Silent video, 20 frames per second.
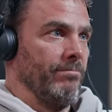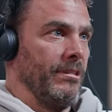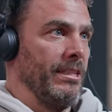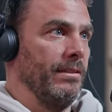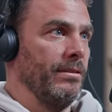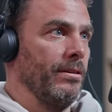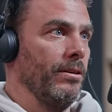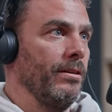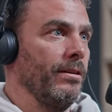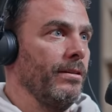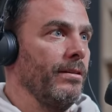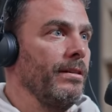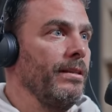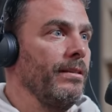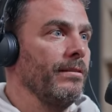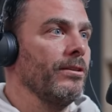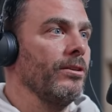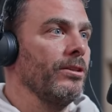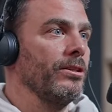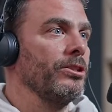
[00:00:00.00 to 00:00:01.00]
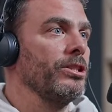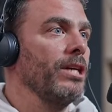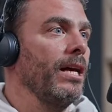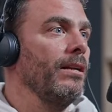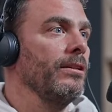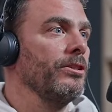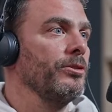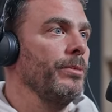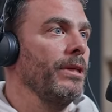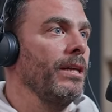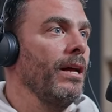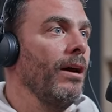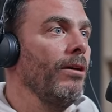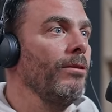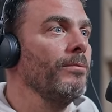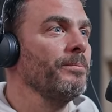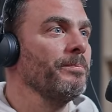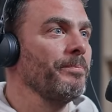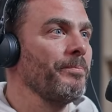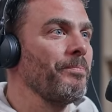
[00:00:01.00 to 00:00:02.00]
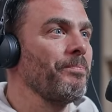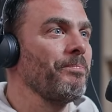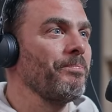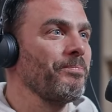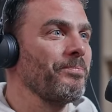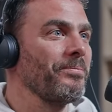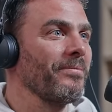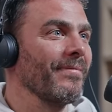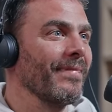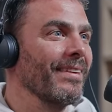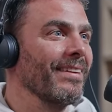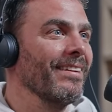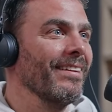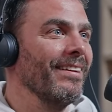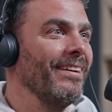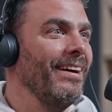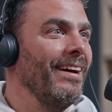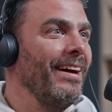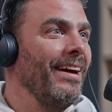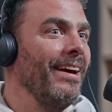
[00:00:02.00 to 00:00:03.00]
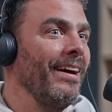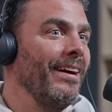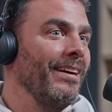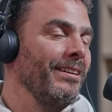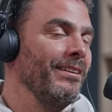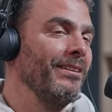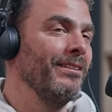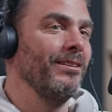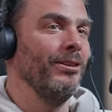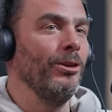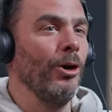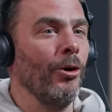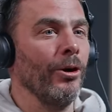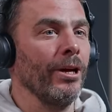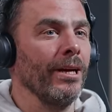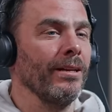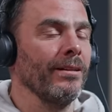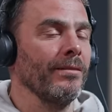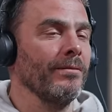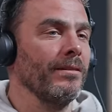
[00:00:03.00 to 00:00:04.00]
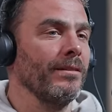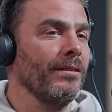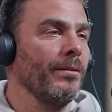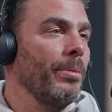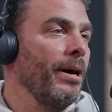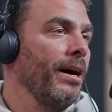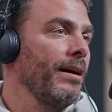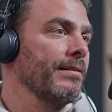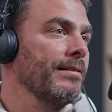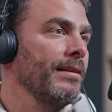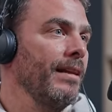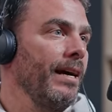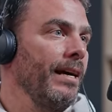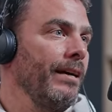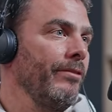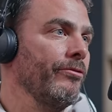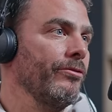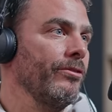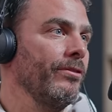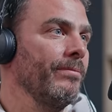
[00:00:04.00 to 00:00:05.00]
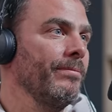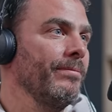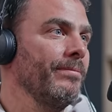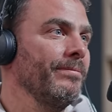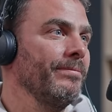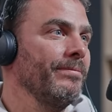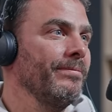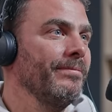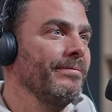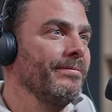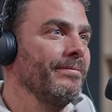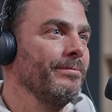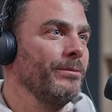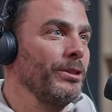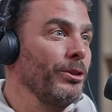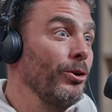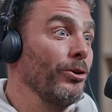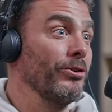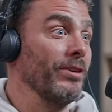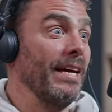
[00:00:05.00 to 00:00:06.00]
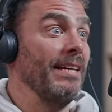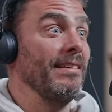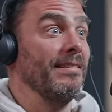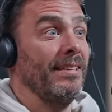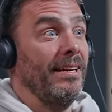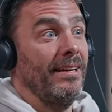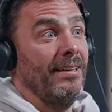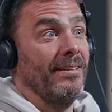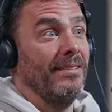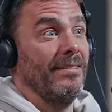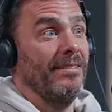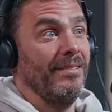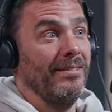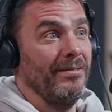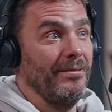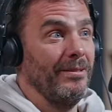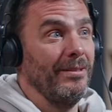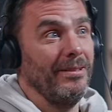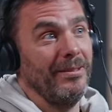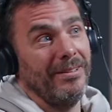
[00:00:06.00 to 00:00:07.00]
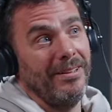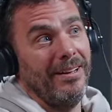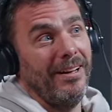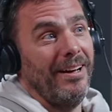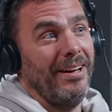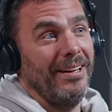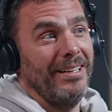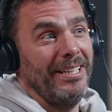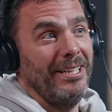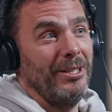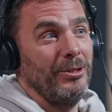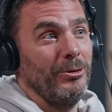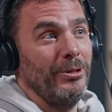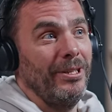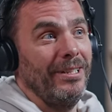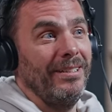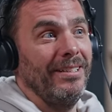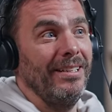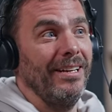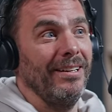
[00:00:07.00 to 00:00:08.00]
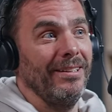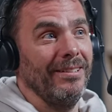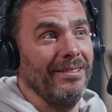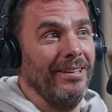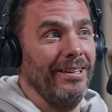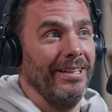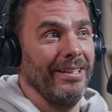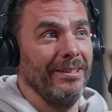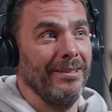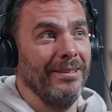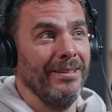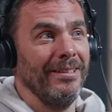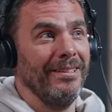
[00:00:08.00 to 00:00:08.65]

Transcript: he's gonna, he's gonna challenge me now and knowing the past life from because I sent Haraye to India, like